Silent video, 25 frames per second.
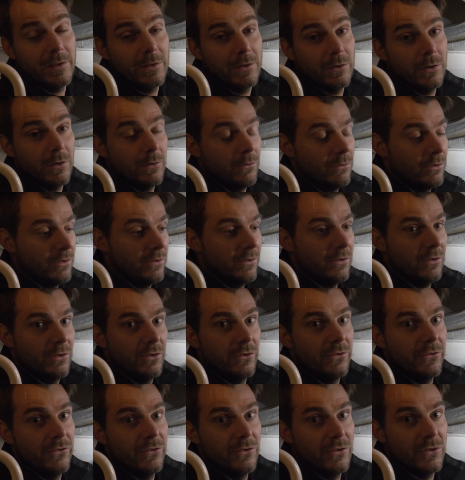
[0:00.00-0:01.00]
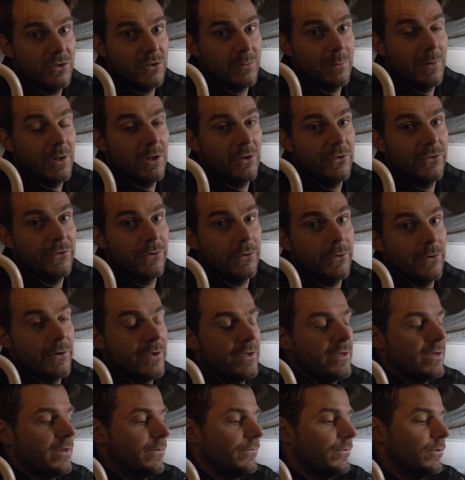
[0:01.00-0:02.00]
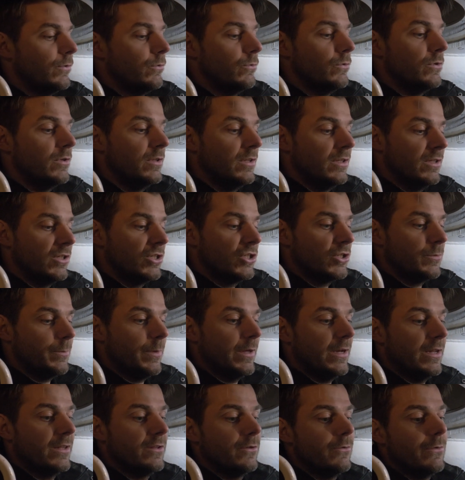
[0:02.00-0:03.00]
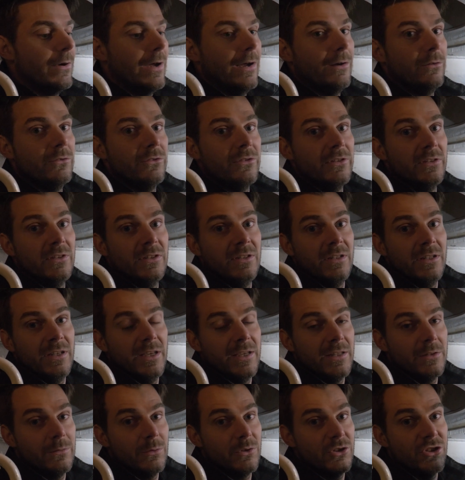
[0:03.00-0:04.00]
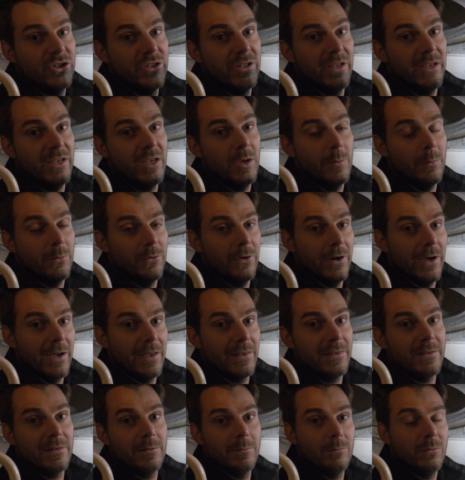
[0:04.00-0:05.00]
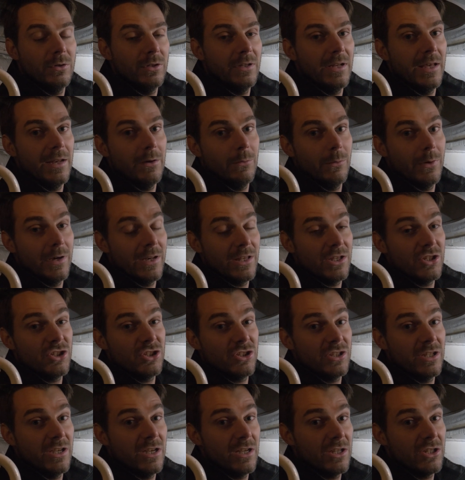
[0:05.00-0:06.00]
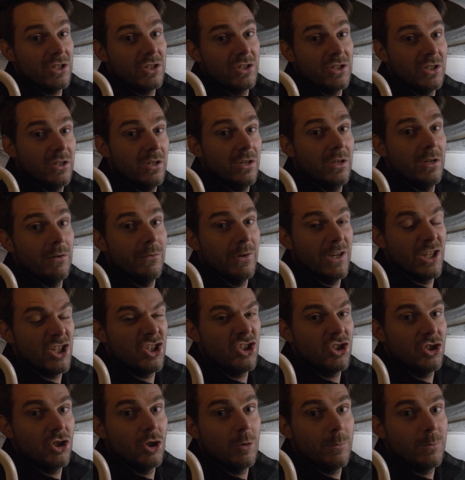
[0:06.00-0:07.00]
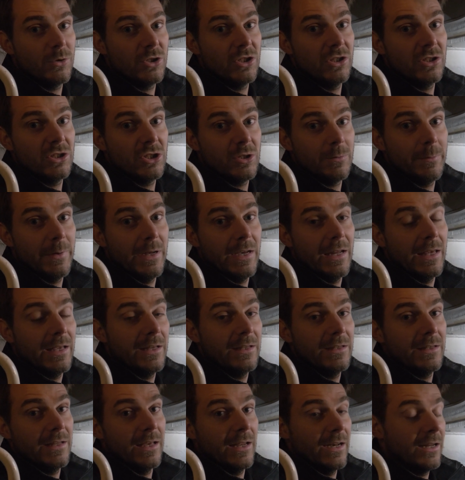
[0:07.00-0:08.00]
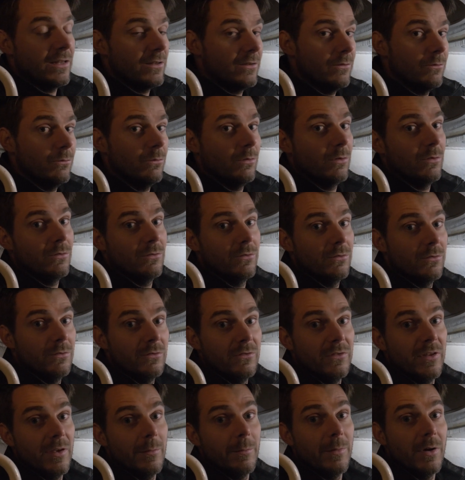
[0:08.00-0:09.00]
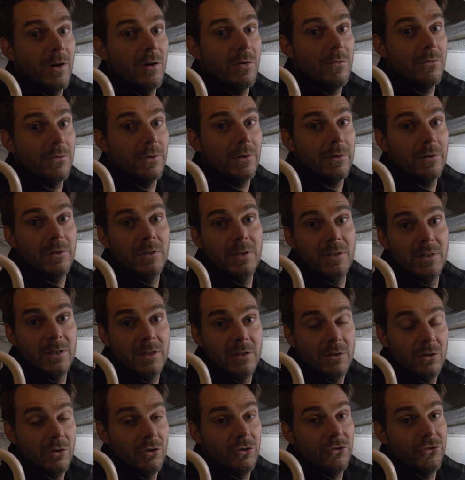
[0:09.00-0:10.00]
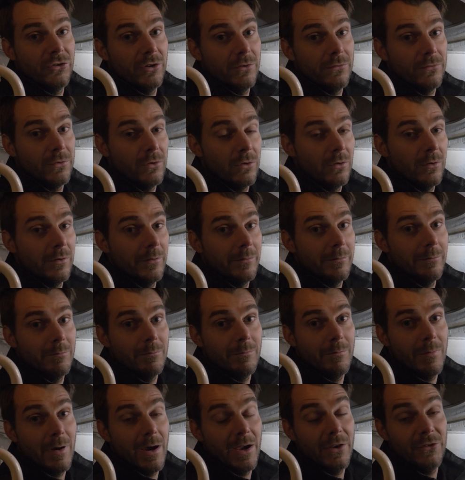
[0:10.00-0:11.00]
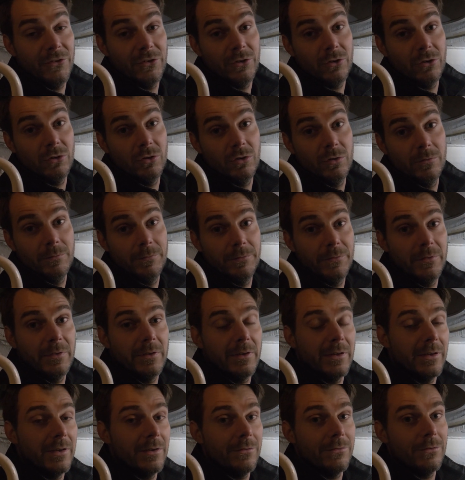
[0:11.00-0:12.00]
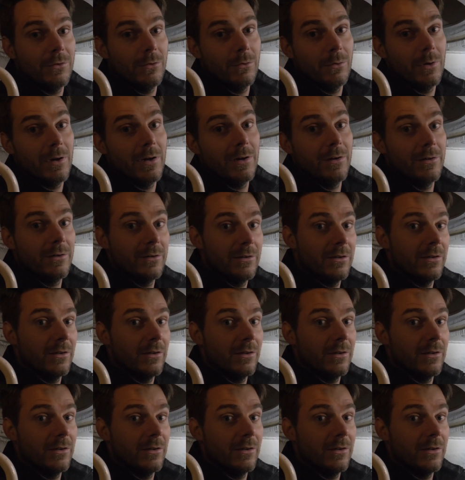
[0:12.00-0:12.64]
you know, the small toy. If you spin it around, it will stay upright. But then when it stops spinning, then it will tip over. Also for a bicycle, if you are